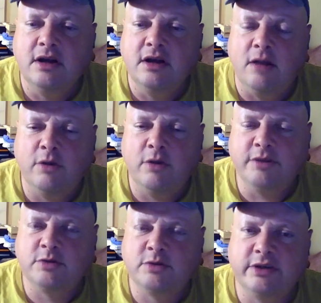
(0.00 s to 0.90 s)
And one of
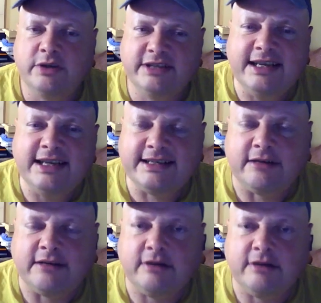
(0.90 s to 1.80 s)
them is quite sinister,
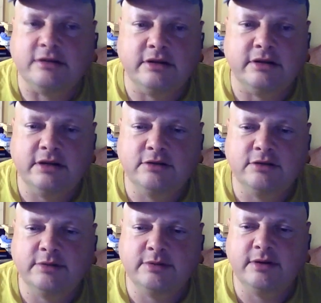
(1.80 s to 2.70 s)
actually. It
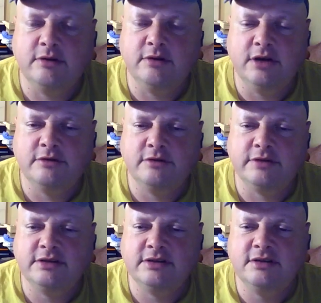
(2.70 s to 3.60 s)
talks about no
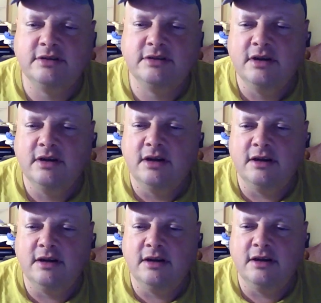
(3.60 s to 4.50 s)
countries
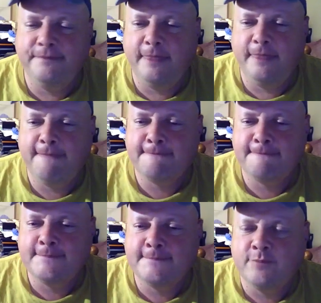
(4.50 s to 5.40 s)
and
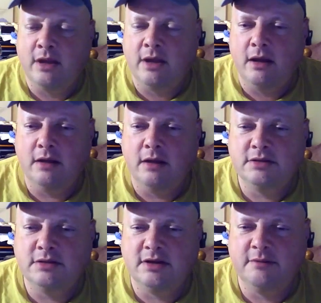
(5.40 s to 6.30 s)

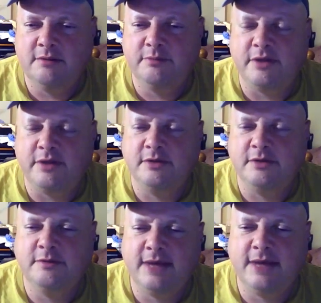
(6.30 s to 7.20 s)

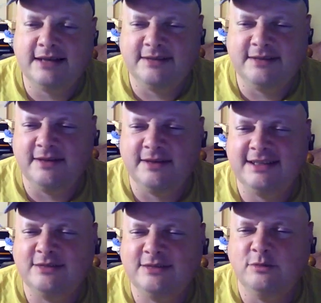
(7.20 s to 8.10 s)
brotherhood of man and stuff like
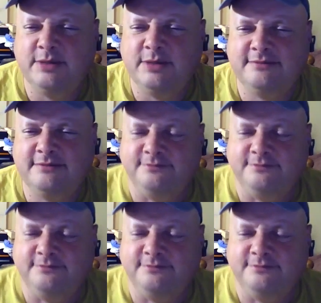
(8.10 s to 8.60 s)
this. It's all a bit...